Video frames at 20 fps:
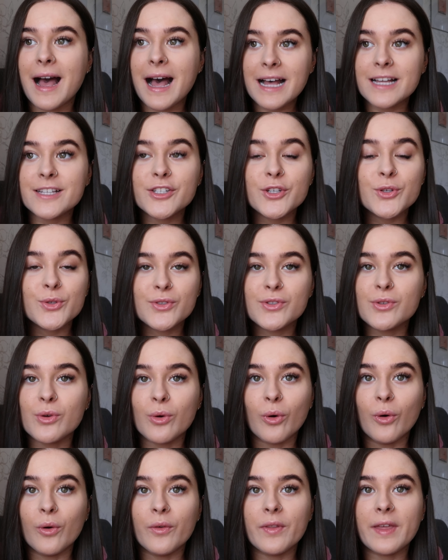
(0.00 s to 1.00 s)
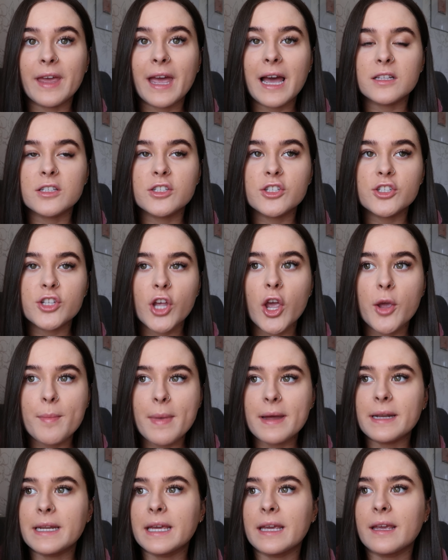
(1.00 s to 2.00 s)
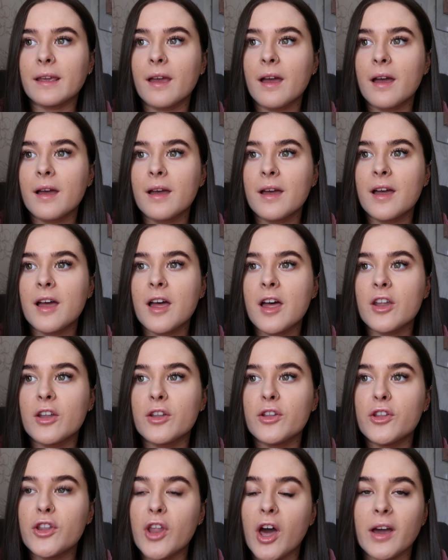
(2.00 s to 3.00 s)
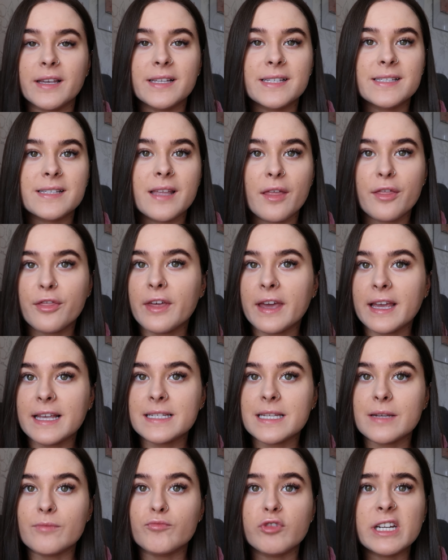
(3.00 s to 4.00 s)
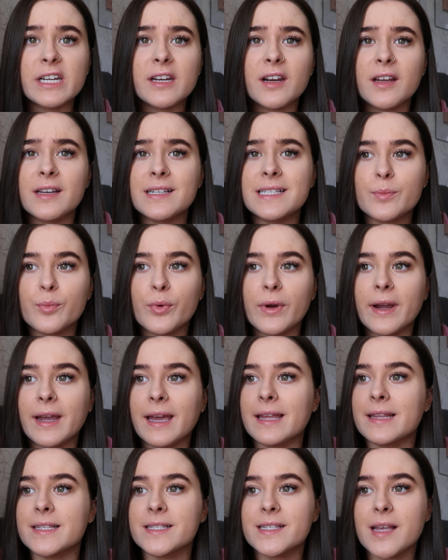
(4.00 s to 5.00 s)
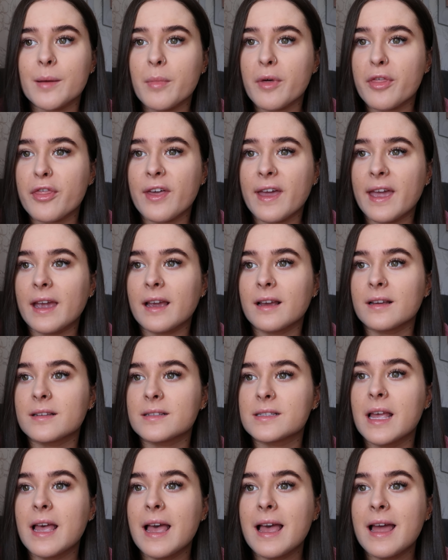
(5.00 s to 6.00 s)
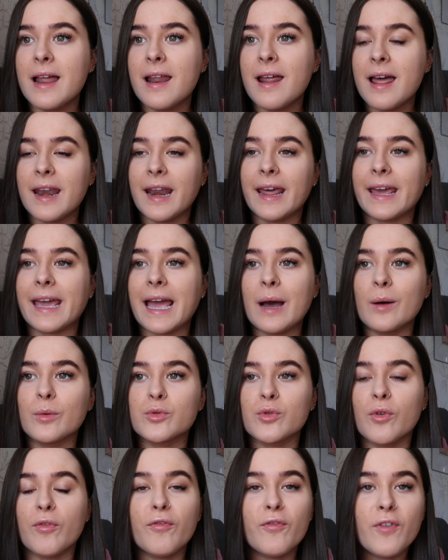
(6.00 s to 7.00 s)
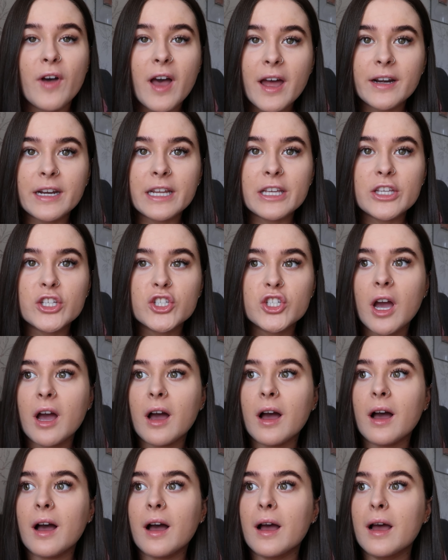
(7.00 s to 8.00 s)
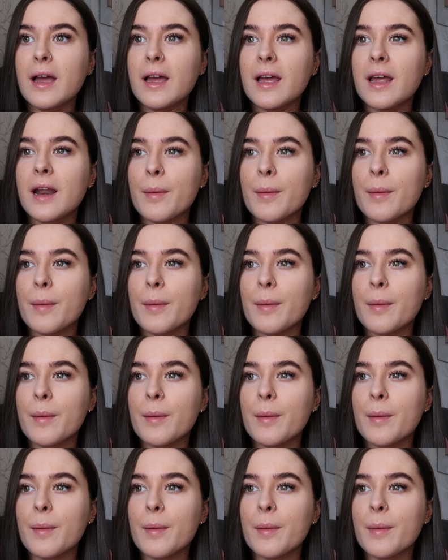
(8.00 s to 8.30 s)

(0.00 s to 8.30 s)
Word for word: As you saw, they had so many nice things in, really nice spring and summer things, like outdoor furniture,